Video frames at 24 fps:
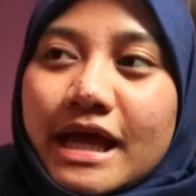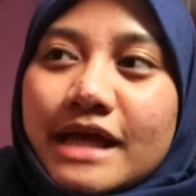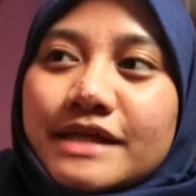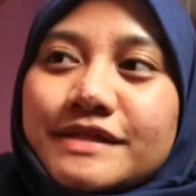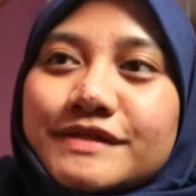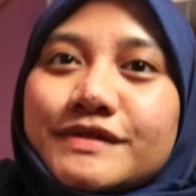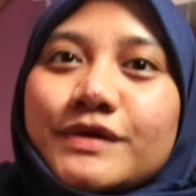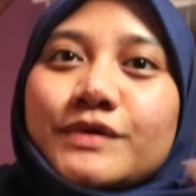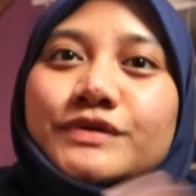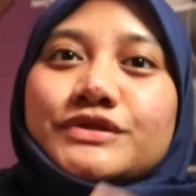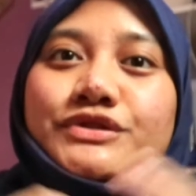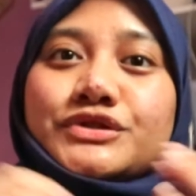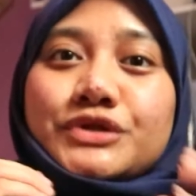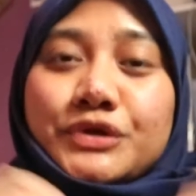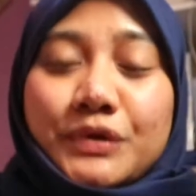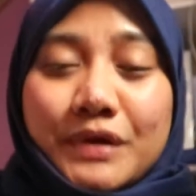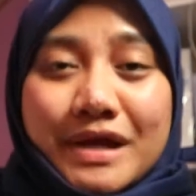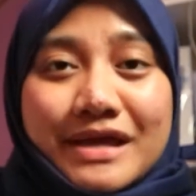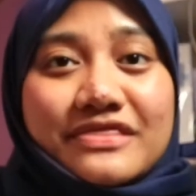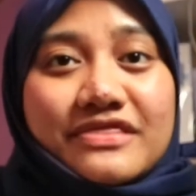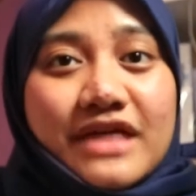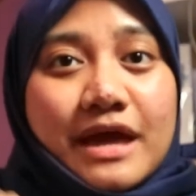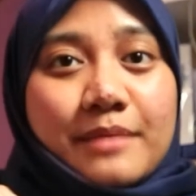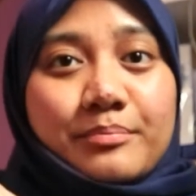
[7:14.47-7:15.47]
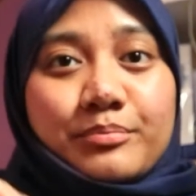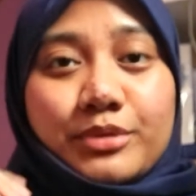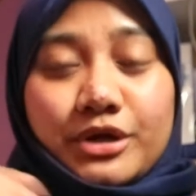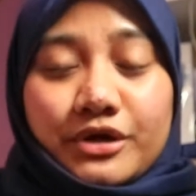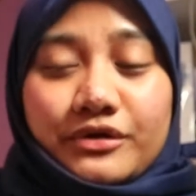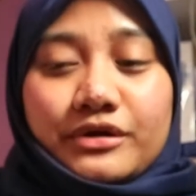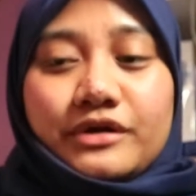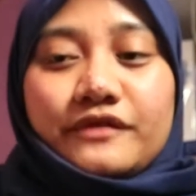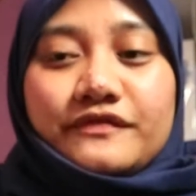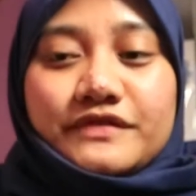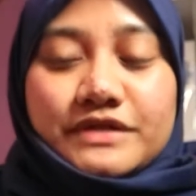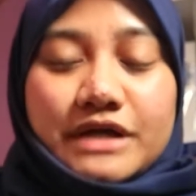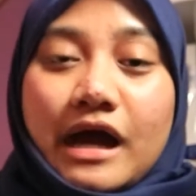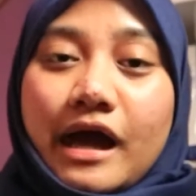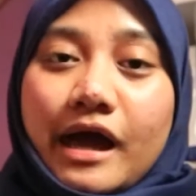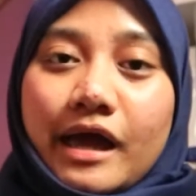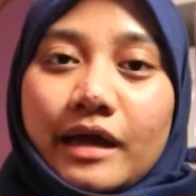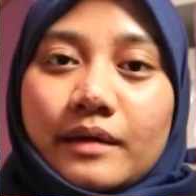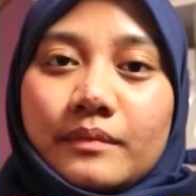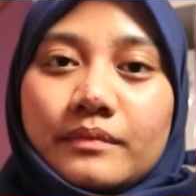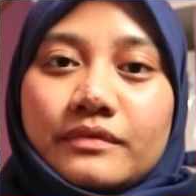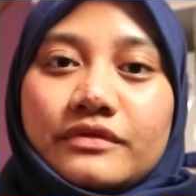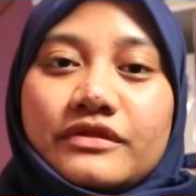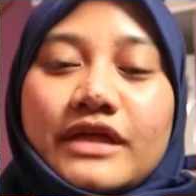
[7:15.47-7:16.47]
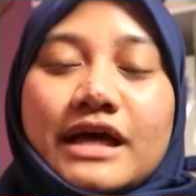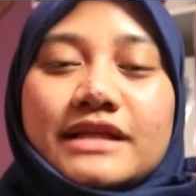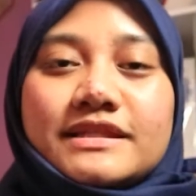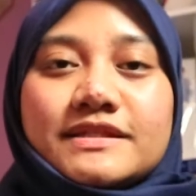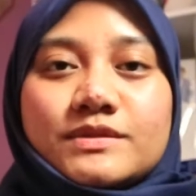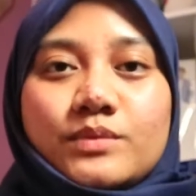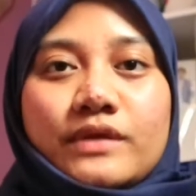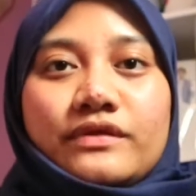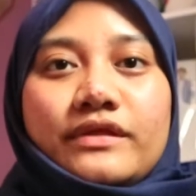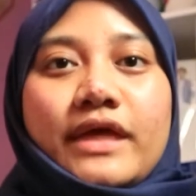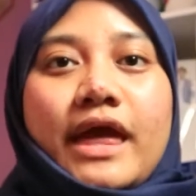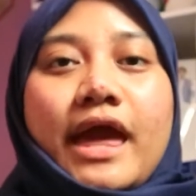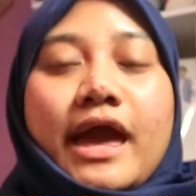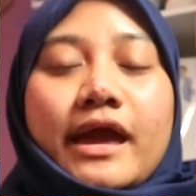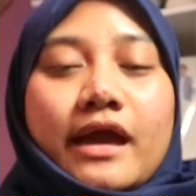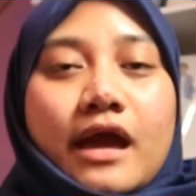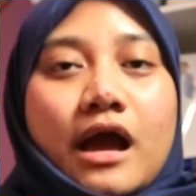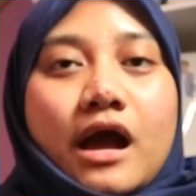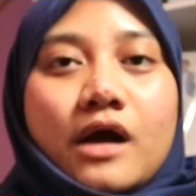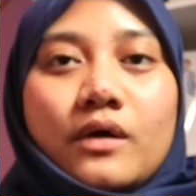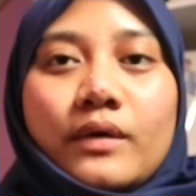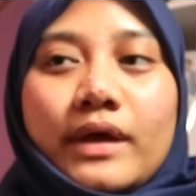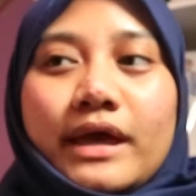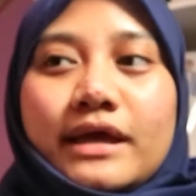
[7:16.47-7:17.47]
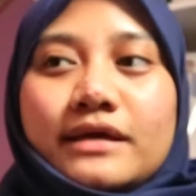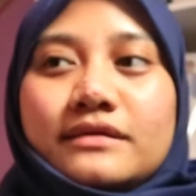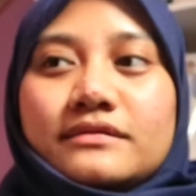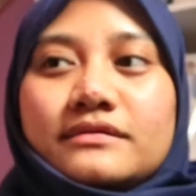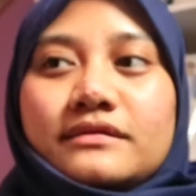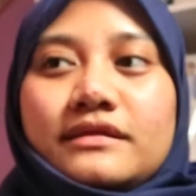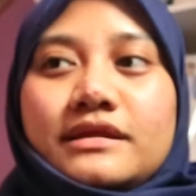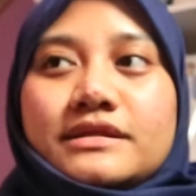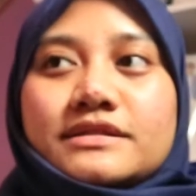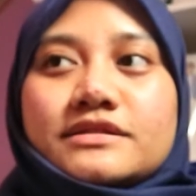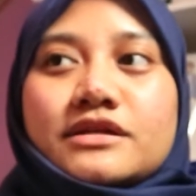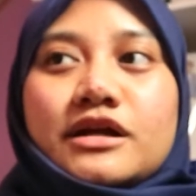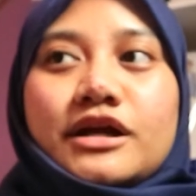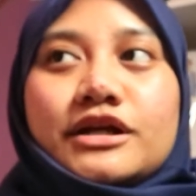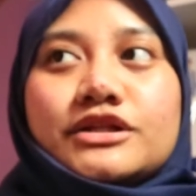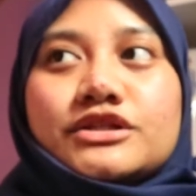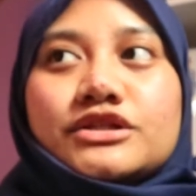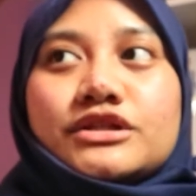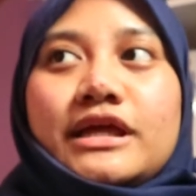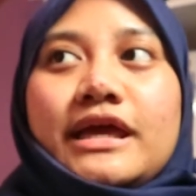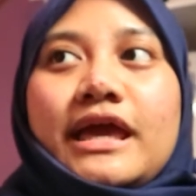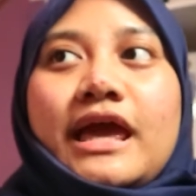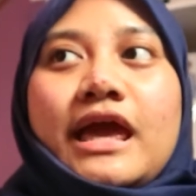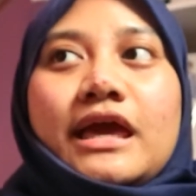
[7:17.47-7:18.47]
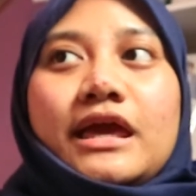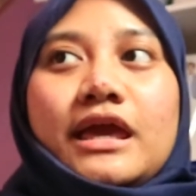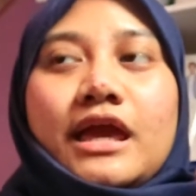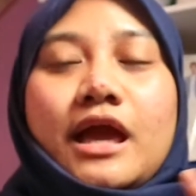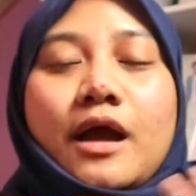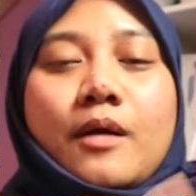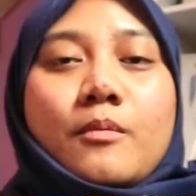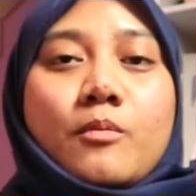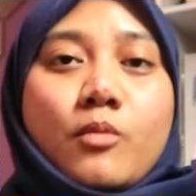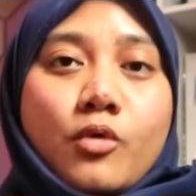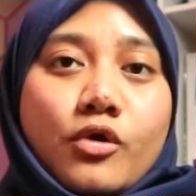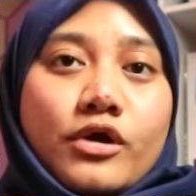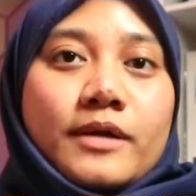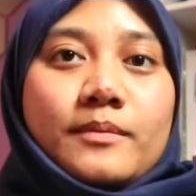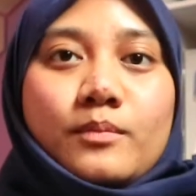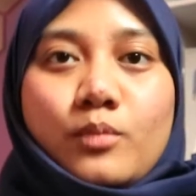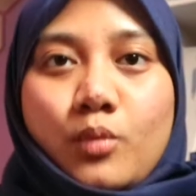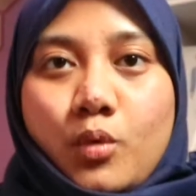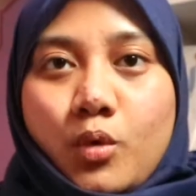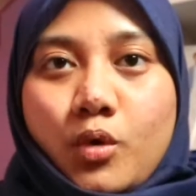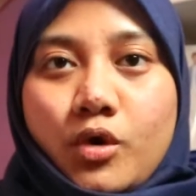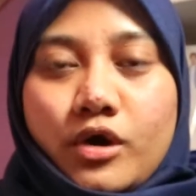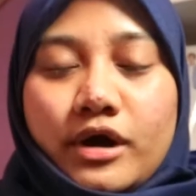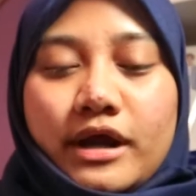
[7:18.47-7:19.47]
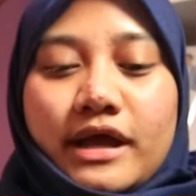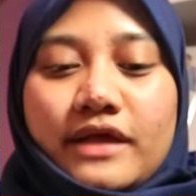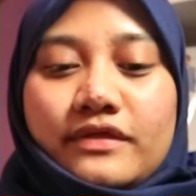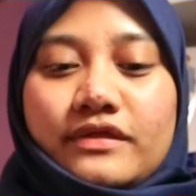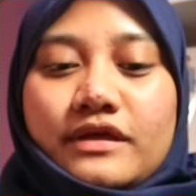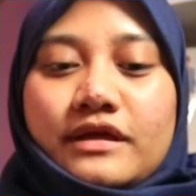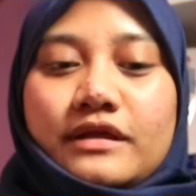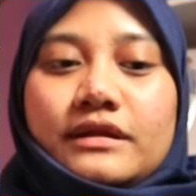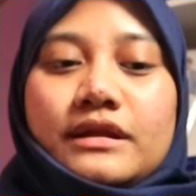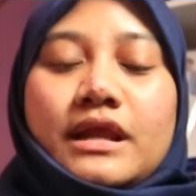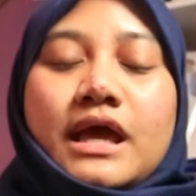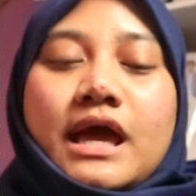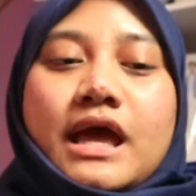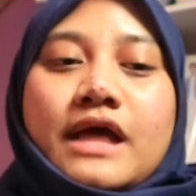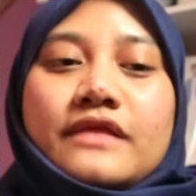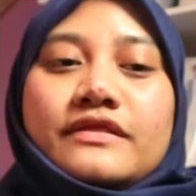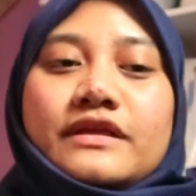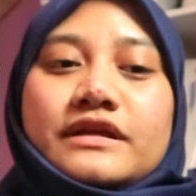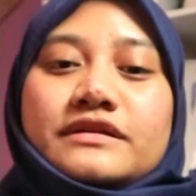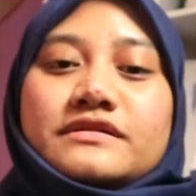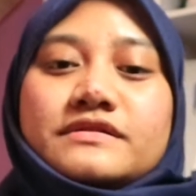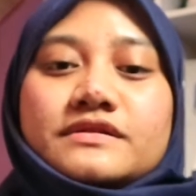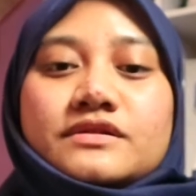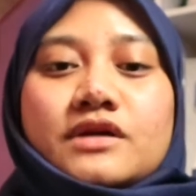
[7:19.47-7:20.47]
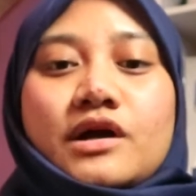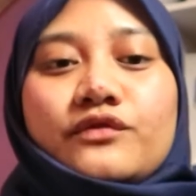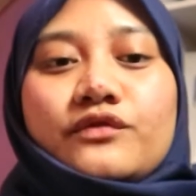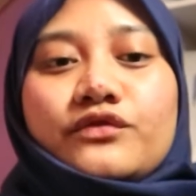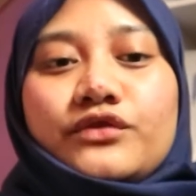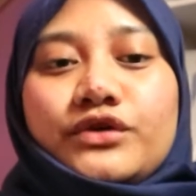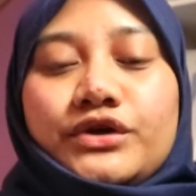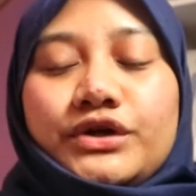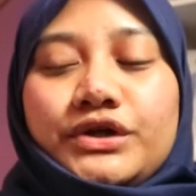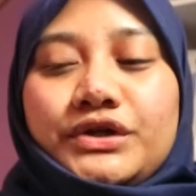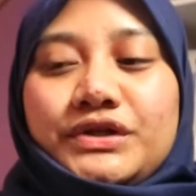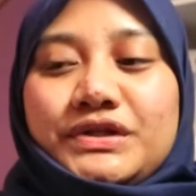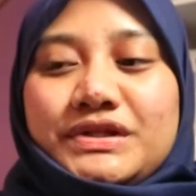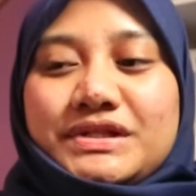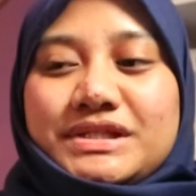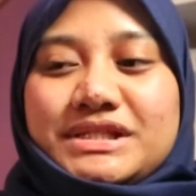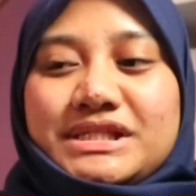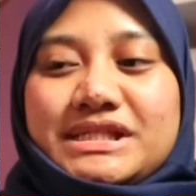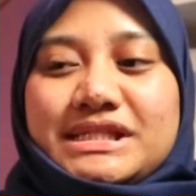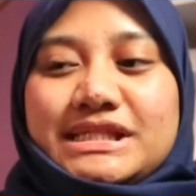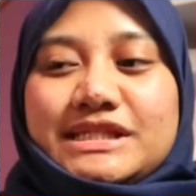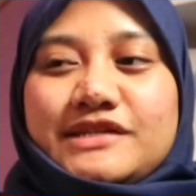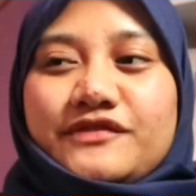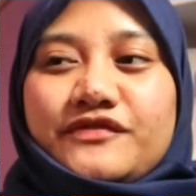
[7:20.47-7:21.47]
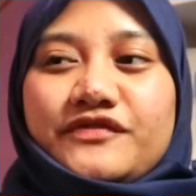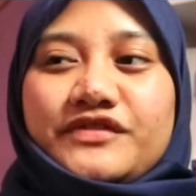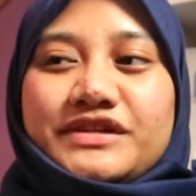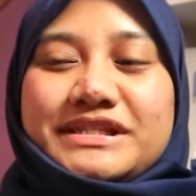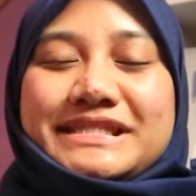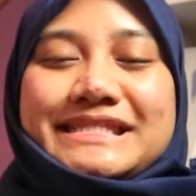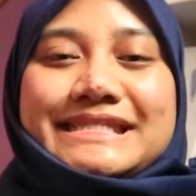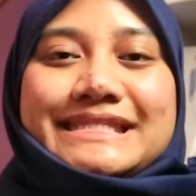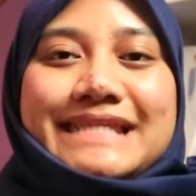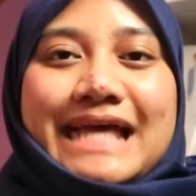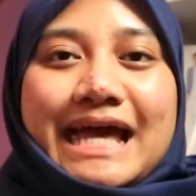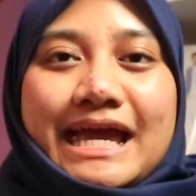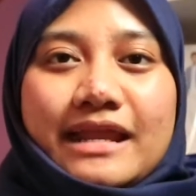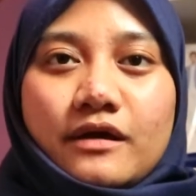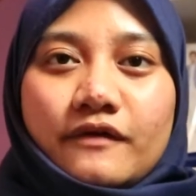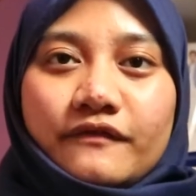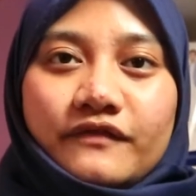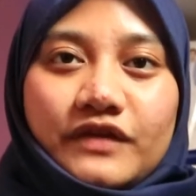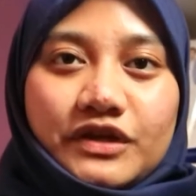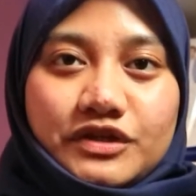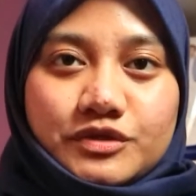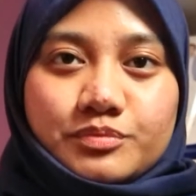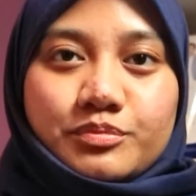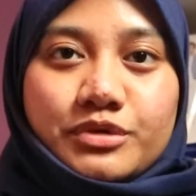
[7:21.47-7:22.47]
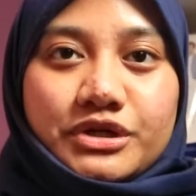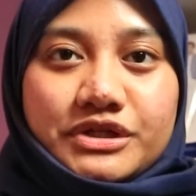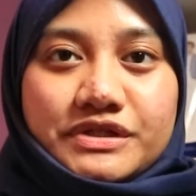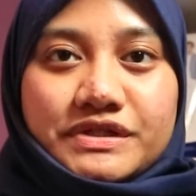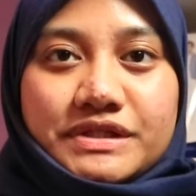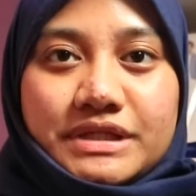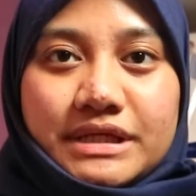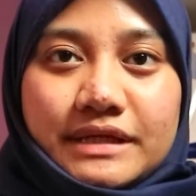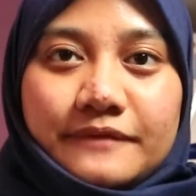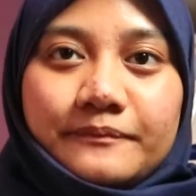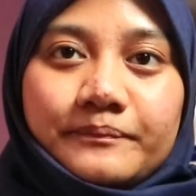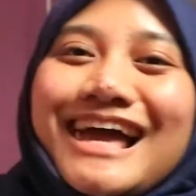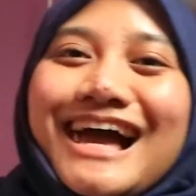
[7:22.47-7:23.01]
So during that period of time, that's when they hang out, and they start to like hanging out more and more, and then they discover this different side of each person.